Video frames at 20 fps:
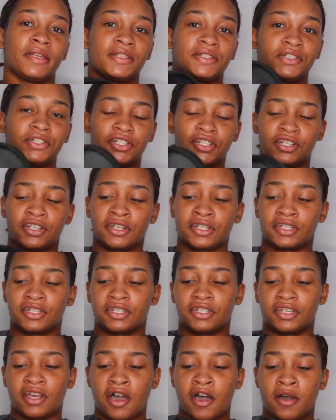It's
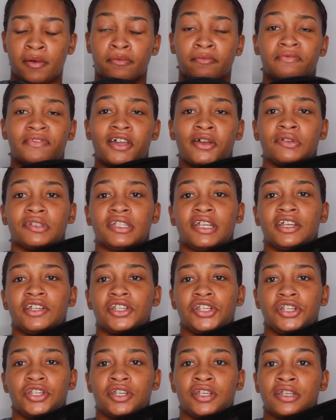just um,
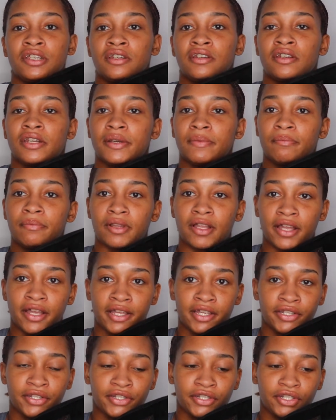foundation,
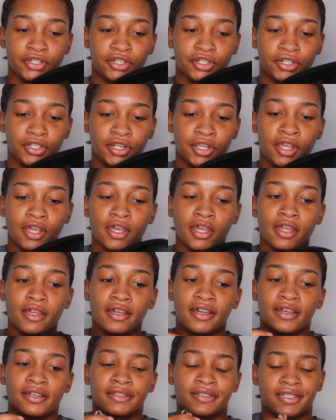blush,
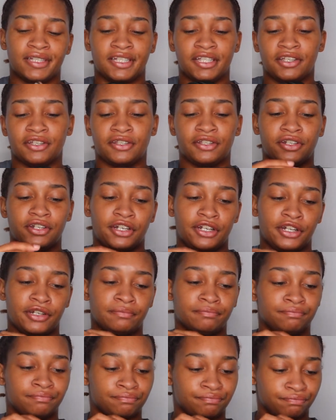concealer,
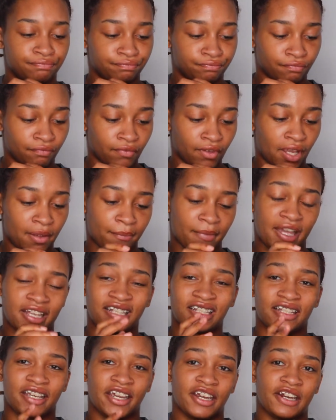
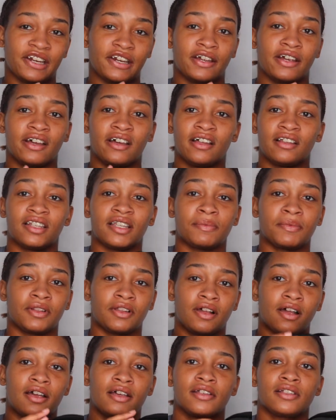mascara, lip
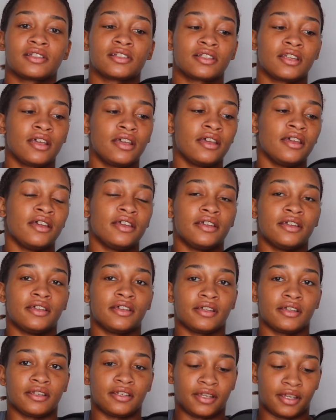gloss,
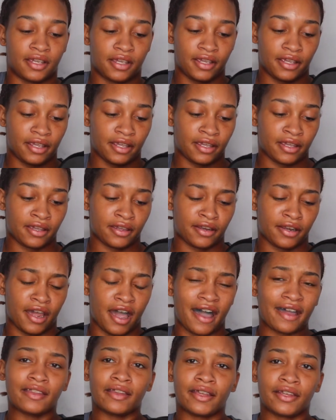and
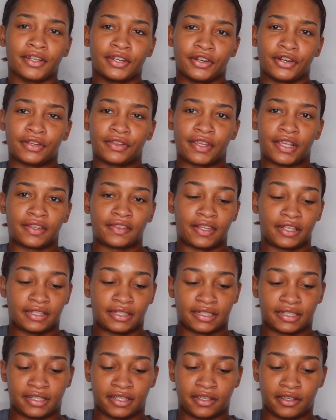eyeliner. I think
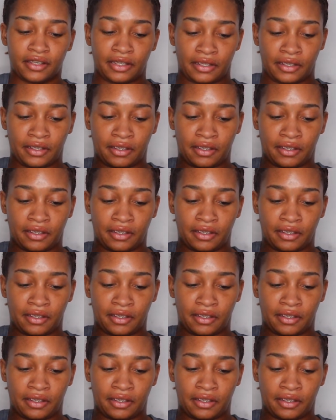that's it.